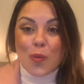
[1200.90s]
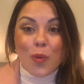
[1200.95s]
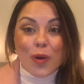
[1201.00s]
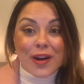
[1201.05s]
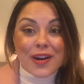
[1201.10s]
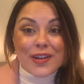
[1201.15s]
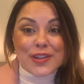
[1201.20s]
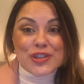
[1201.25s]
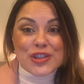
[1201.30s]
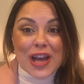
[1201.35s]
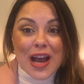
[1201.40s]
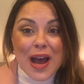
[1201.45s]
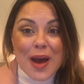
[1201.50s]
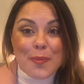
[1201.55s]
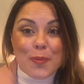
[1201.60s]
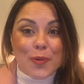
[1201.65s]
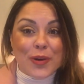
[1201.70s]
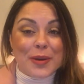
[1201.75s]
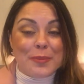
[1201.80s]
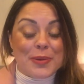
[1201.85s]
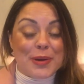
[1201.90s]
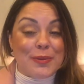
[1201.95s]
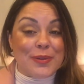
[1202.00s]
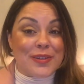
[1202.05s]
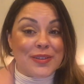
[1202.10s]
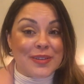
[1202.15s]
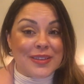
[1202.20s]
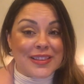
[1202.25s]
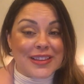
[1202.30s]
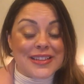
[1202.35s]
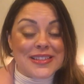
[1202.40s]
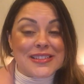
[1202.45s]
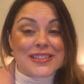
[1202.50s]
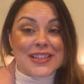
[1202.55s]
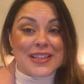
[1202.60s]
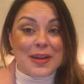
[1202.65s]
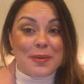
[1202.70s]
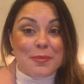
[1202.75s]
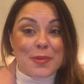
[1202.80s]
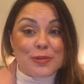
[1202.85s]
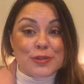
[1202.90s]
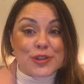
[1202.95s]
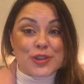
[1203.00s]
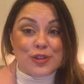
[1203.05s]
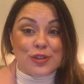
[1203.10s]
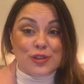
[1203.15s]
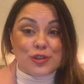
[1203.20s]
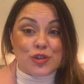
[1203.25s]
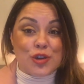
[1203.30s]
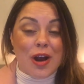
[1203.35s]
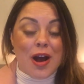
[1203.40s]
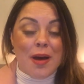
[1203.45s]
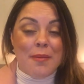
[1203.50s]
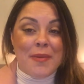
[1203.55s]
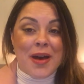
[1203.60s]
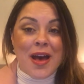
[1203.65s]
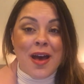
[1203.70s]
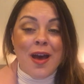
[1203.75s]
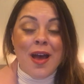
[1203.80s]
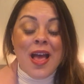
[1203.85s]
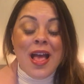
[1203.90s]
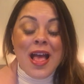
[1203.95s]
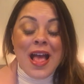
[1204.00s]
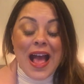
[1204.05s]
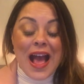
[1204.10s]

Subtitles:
workshop. We're gonna be releasing emotional trauma